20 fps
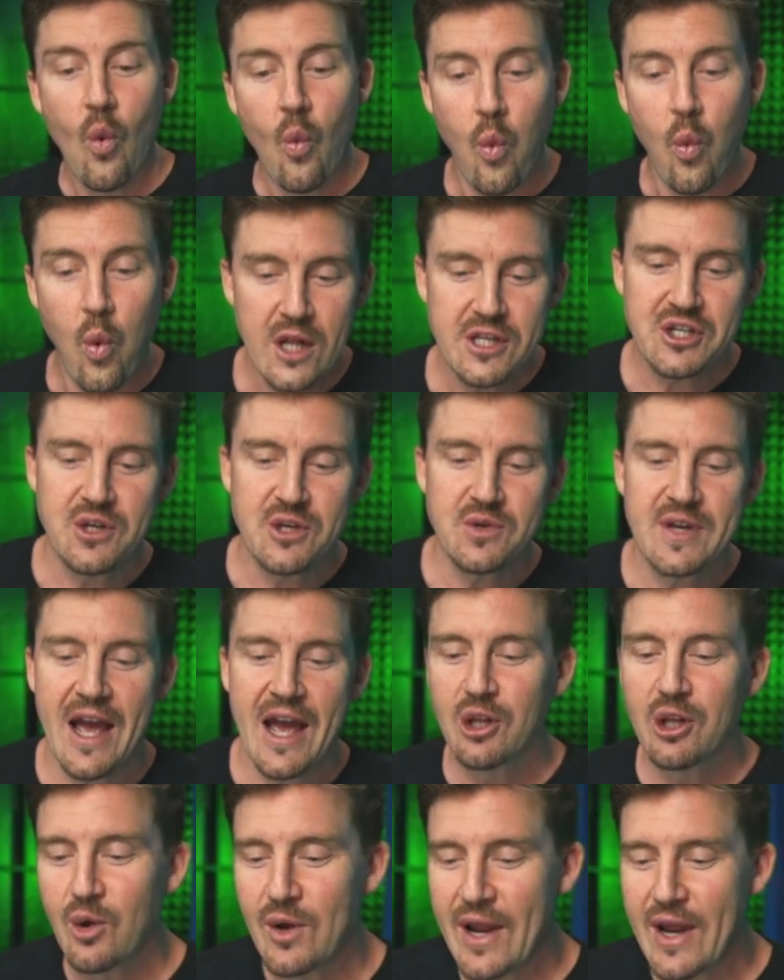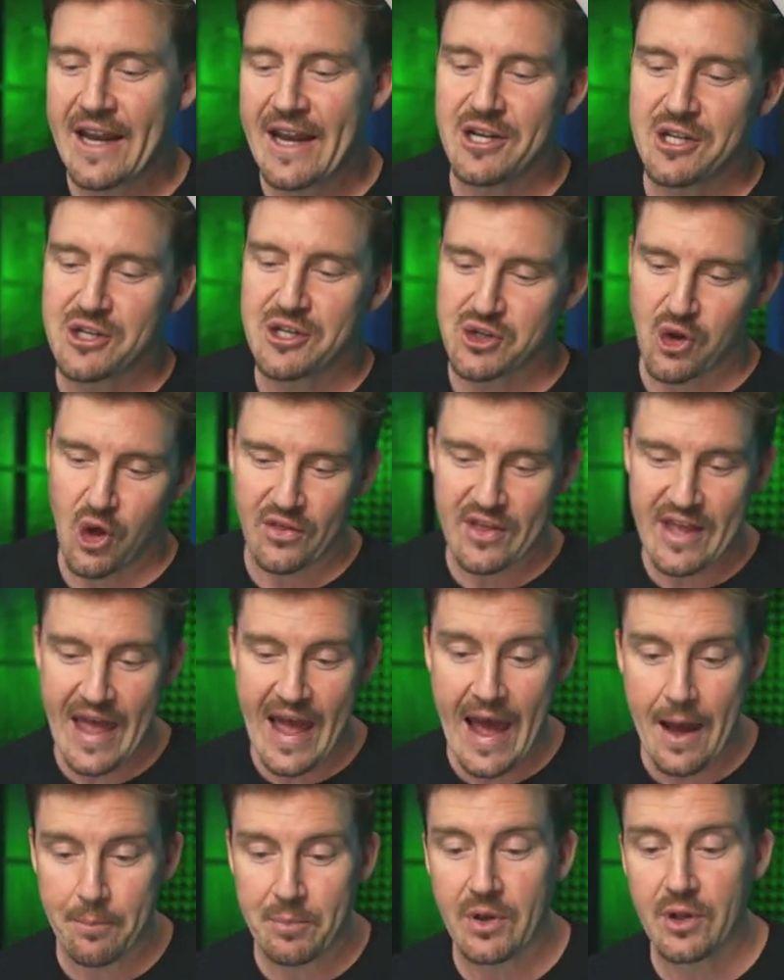once you download and install the
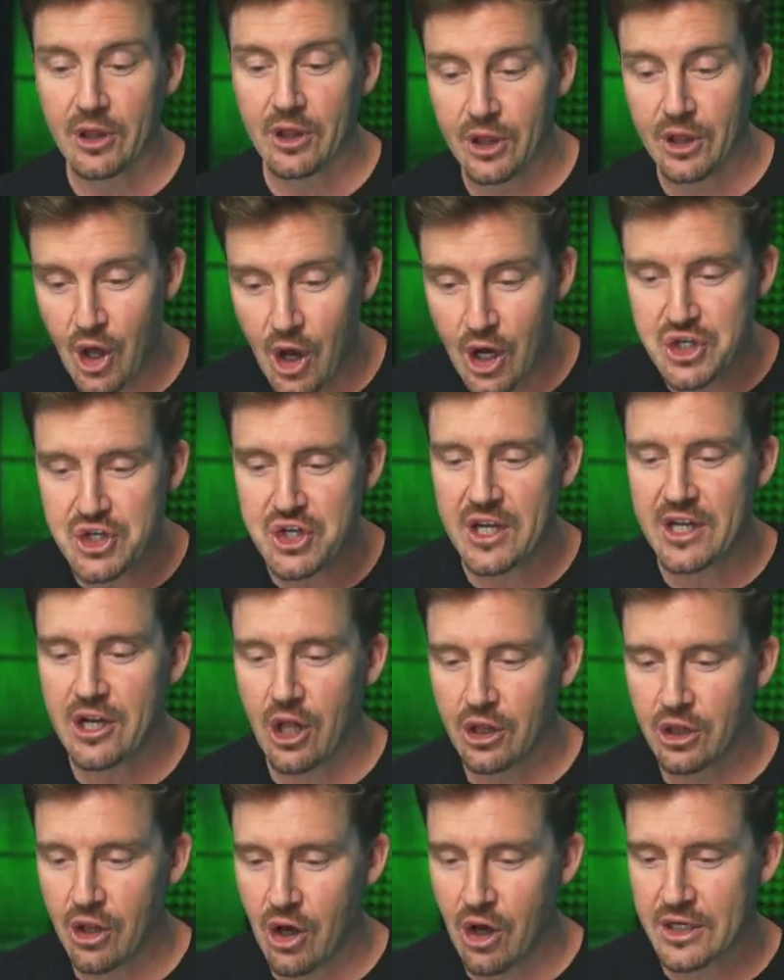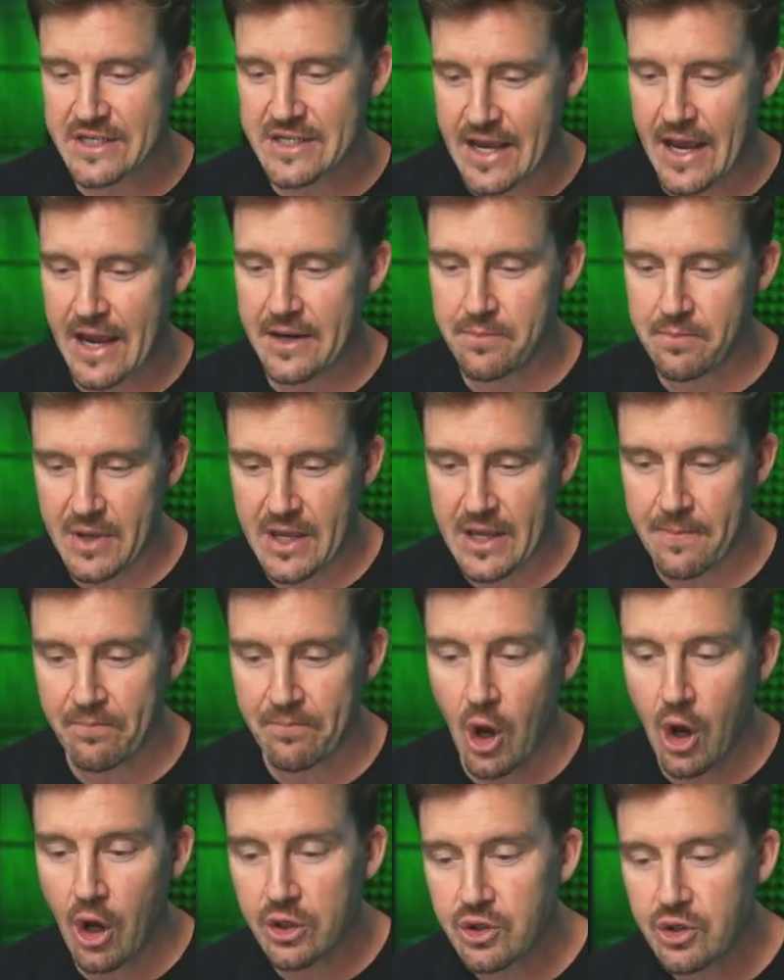app, launch it alongside me.
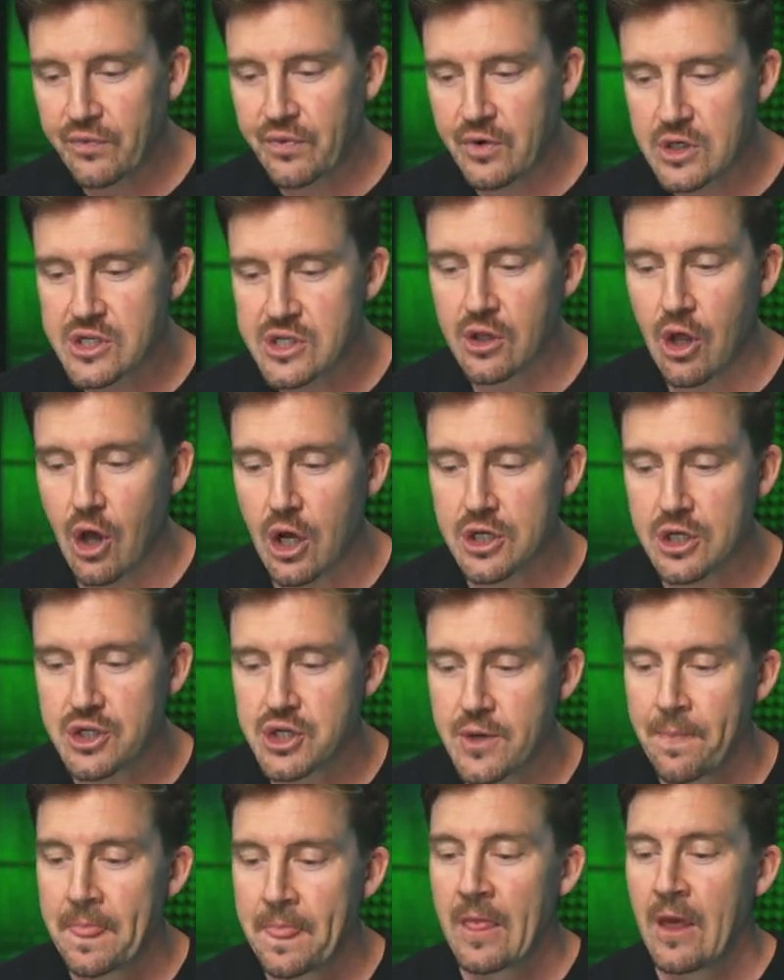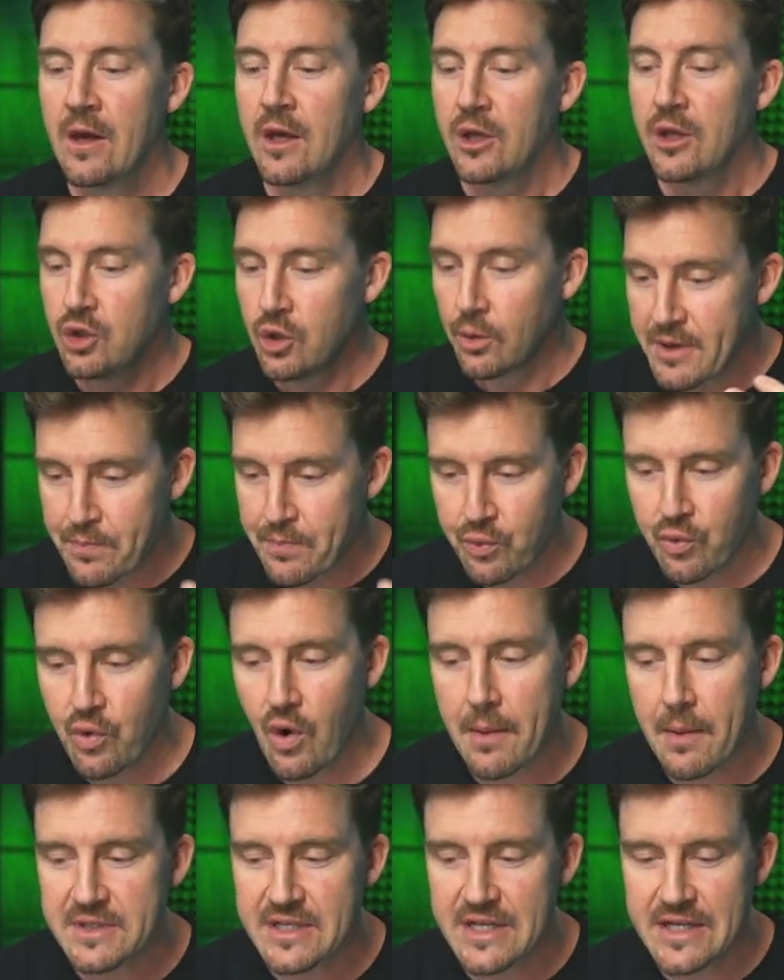On your first launch, You'll be
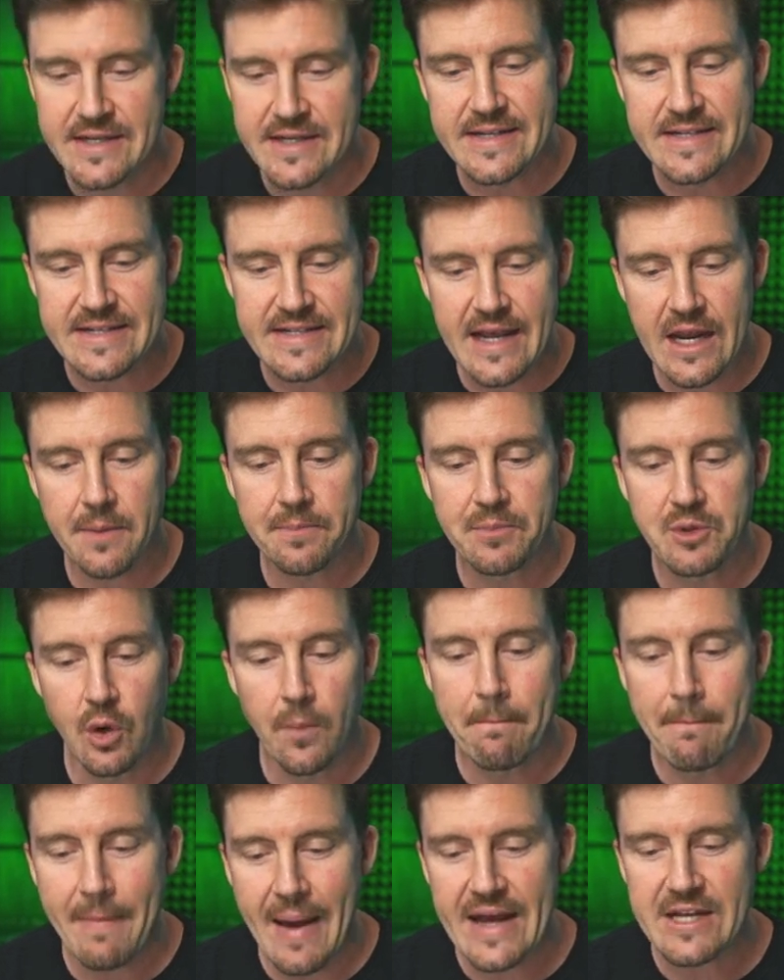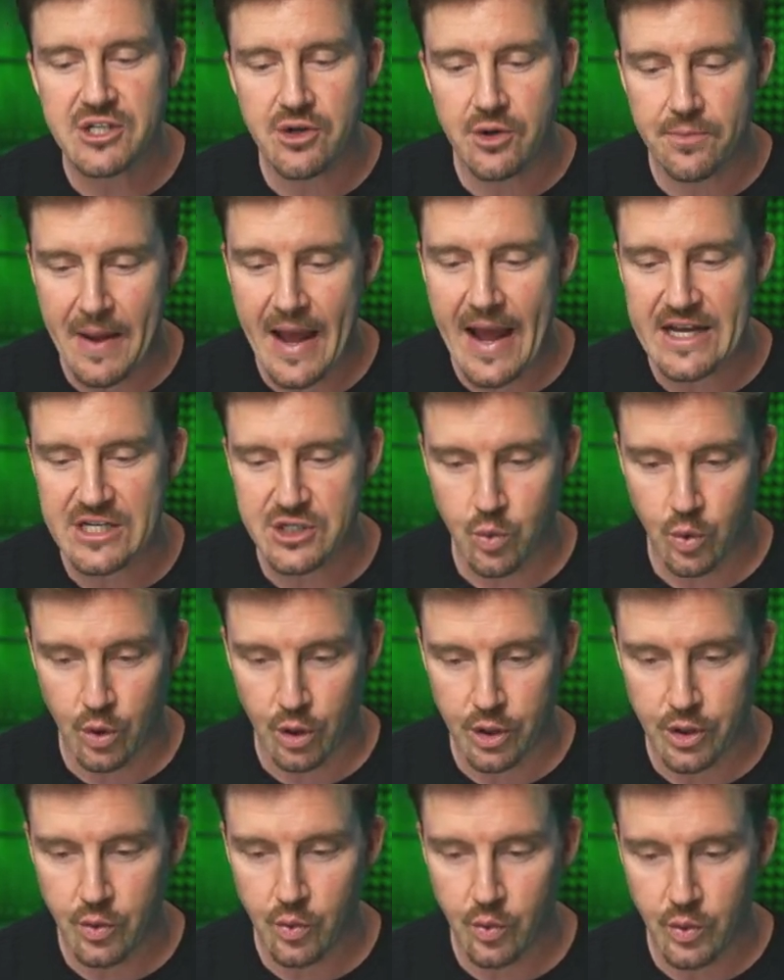prompted to set up your master
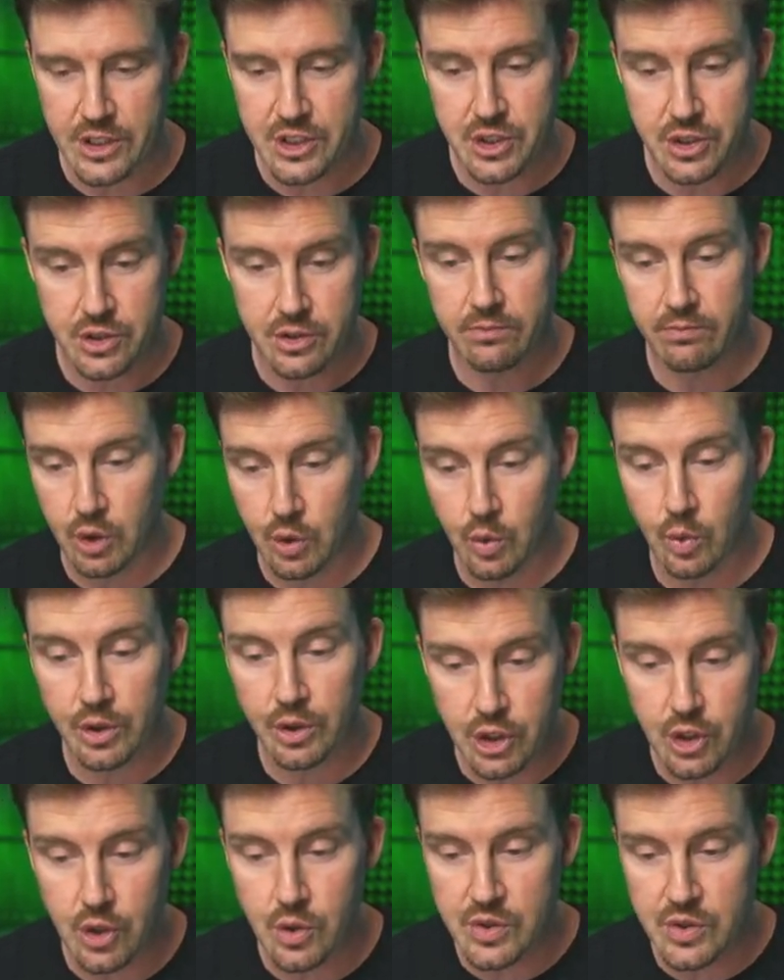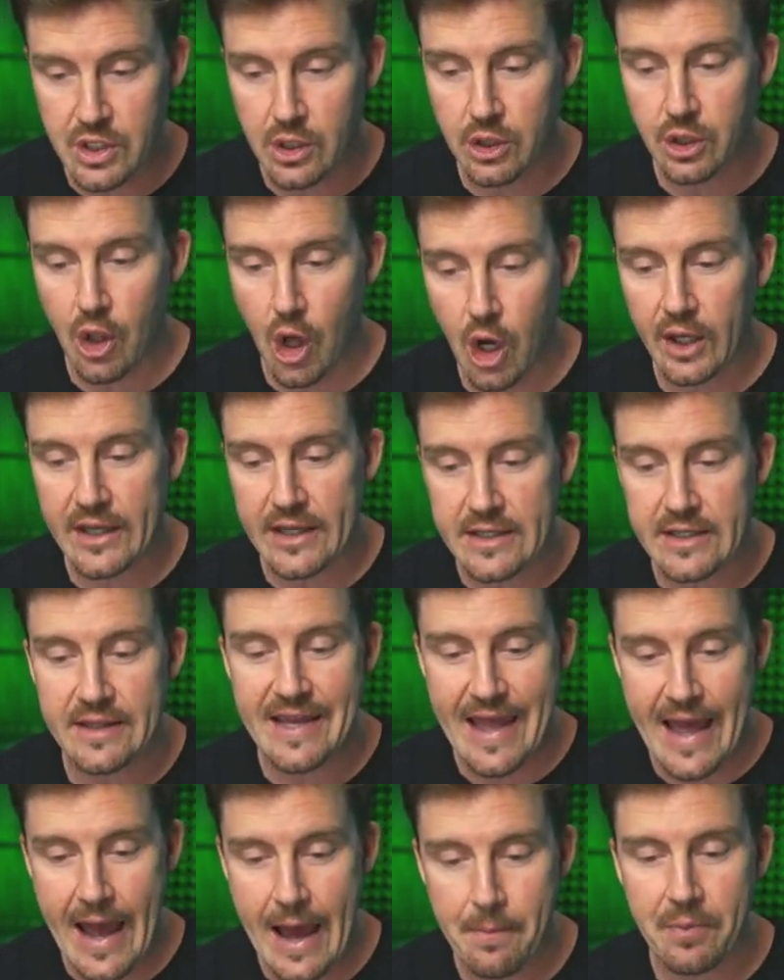password, which you will use to log into
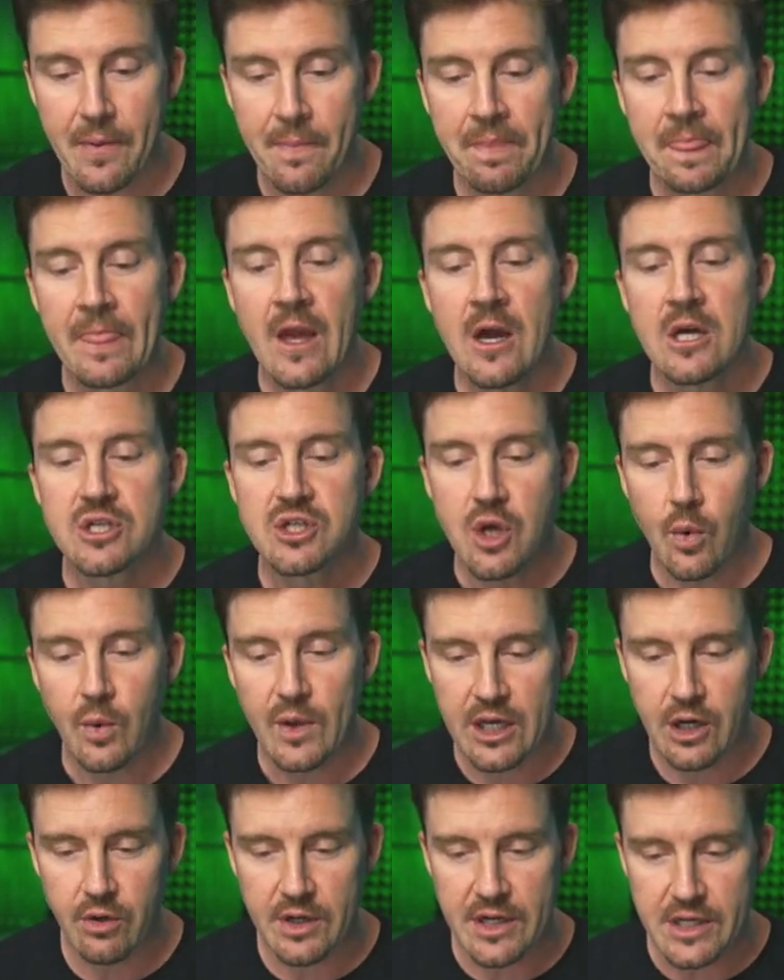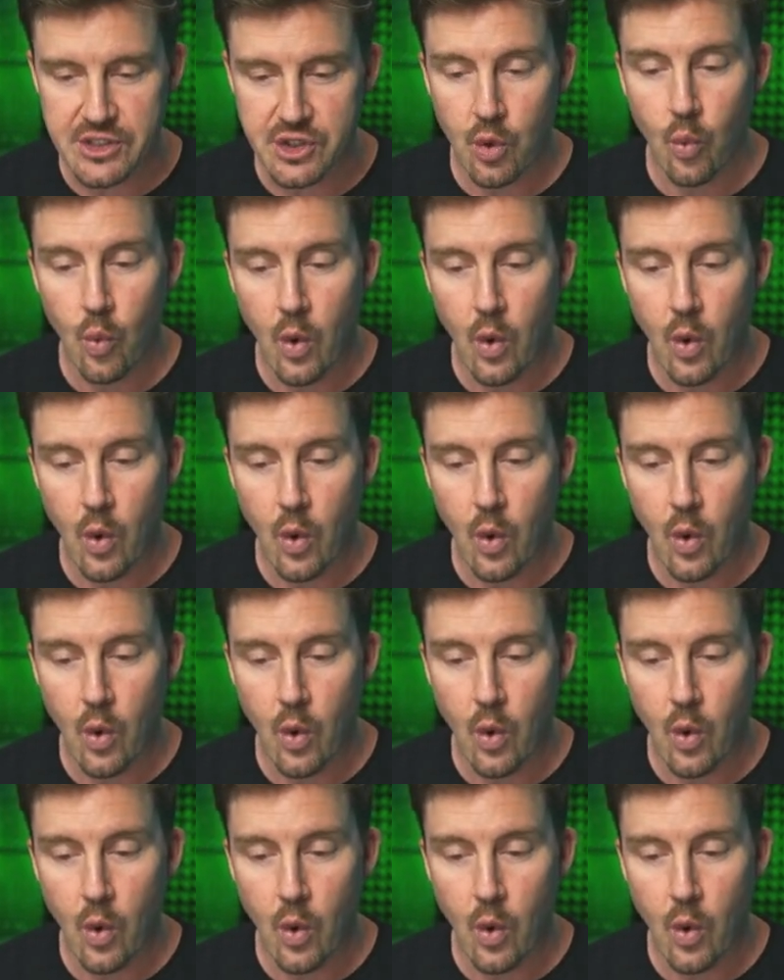the app. So here it is, the